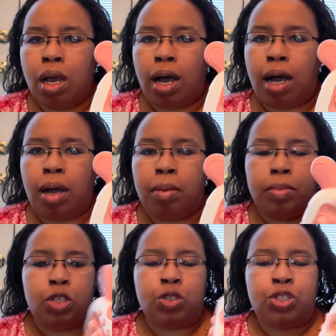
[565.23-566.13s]

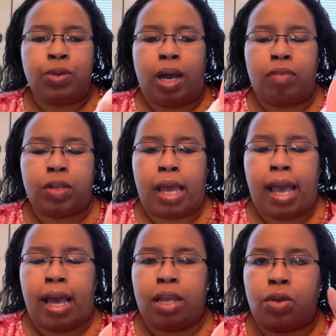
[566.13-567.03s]
You do have to
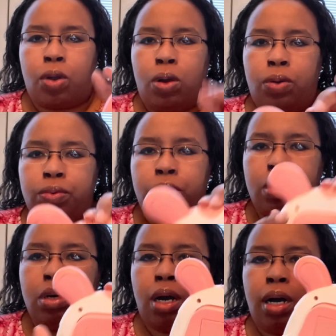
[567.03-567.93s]
add your own
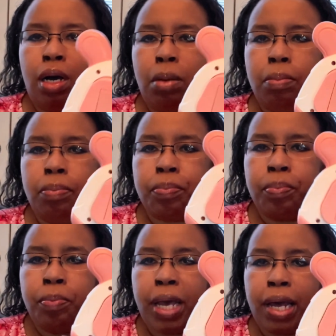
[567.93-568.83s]

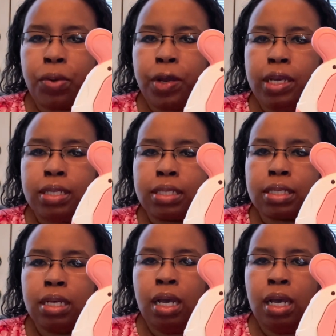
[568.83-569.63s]
batteries.